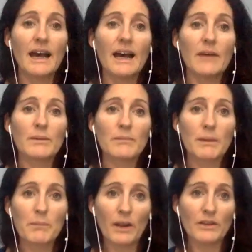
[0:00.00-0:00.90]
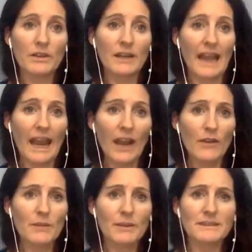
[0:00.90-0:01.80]
when my partner got
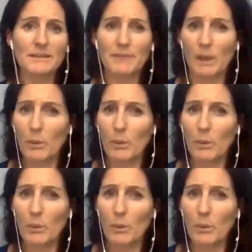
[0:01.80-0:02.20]
angry about something at